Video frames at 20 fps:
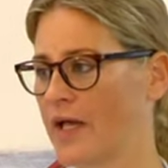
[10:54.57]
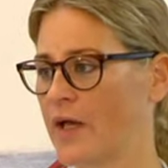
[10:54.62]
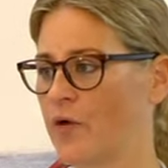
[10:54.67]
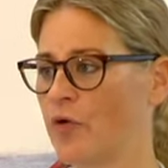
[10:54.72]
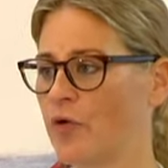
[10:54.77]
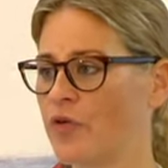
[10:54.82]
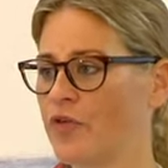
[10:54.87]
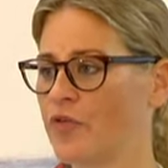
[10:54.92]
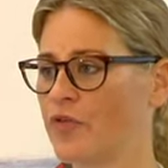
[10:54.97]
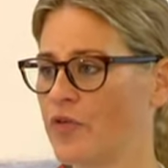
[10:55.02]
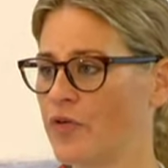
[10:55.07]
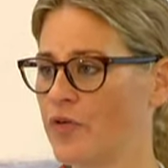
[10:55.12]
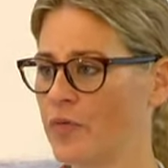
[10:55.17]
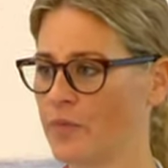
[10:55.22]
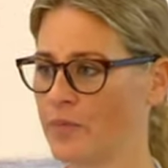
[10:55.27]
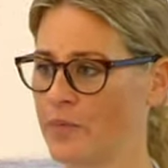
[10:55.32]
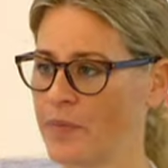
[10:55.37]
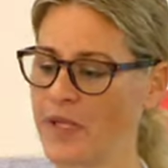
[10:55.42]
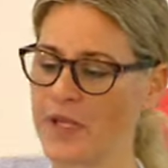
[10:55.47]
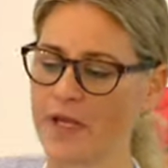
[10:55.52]
could
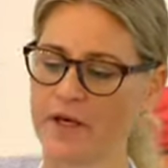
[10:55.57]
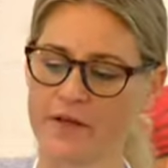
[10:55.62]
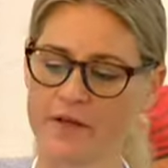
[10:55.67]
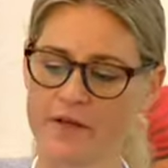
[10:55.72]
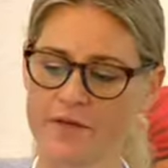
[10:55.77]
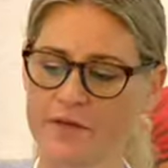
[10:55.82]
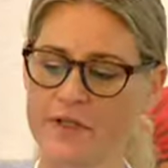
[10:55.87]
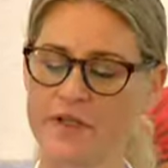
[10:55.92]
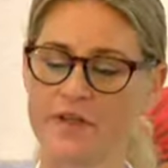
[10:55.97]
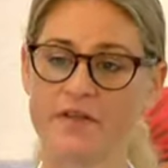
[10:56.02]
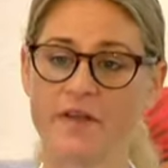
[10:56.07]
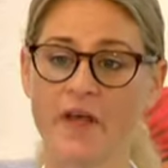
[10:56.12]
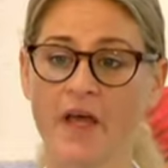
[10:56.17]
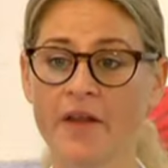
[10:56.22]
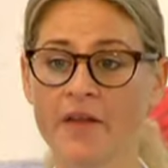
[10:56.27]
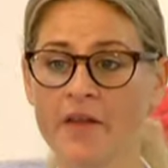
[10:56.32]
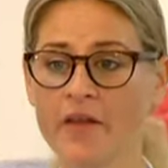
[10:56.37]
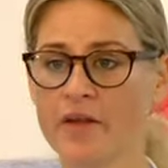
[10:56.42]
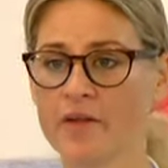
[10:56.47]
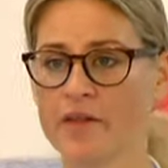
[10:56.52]
be activities
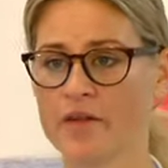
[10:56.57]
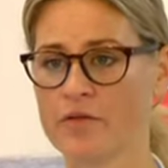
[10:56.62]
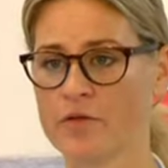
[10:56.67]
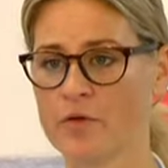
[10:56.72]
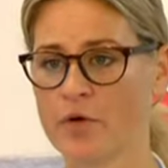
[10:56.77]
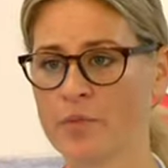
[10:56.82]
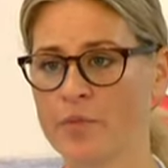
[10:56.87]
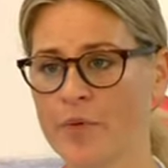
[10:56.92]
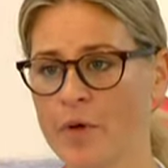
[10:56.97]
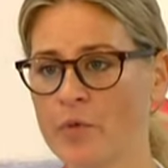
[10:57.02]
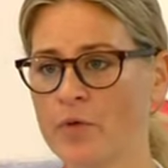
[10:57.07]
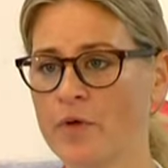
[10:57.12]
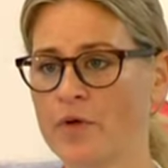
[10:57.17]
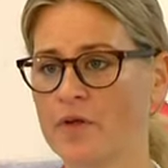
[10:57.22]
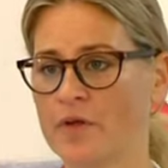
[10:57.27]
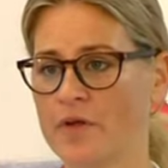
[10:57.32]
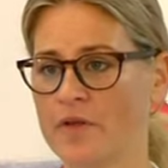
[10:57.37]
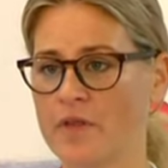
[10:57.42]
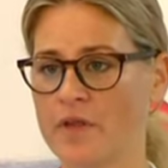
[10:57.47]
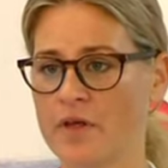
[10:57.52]
under this
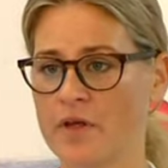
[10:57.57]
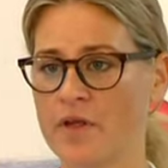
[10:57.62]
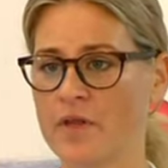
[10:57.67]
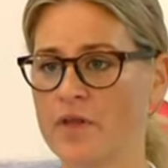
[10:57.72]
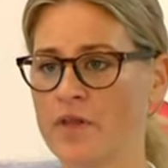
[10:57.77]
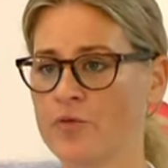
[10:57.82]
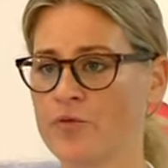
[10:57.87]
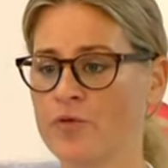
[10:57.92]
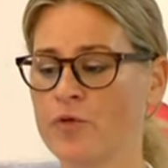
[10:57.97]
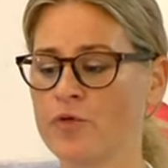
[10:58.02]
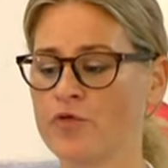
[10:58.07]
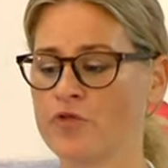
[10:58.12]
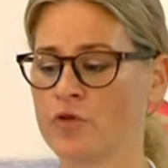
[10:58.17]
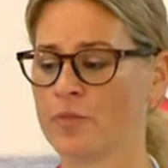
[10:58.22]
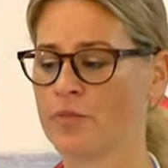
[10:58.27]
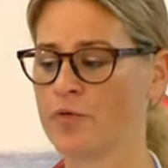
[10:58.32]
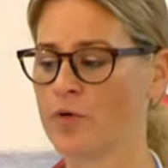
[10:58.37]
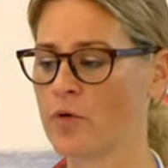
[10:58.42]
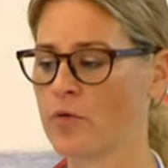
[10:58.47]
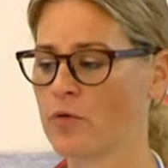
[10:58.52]
component in the
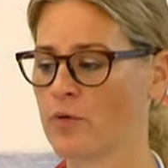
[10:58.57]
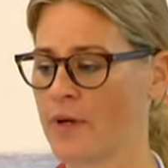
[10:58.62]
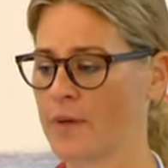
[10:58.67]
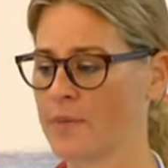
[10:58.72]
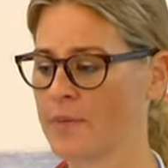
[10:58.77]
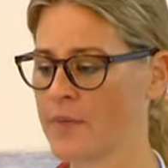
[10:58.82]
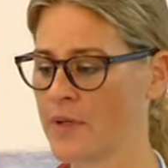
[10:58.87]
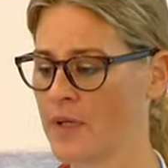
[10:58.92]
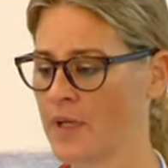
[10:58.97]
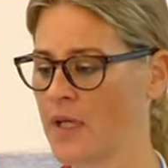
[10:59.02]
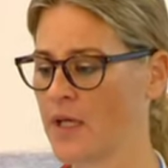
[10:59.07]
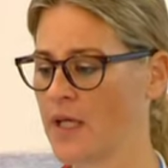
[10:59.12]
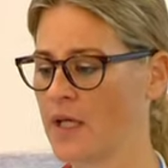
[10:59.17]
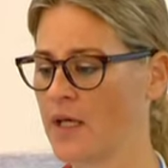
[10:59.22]
future program,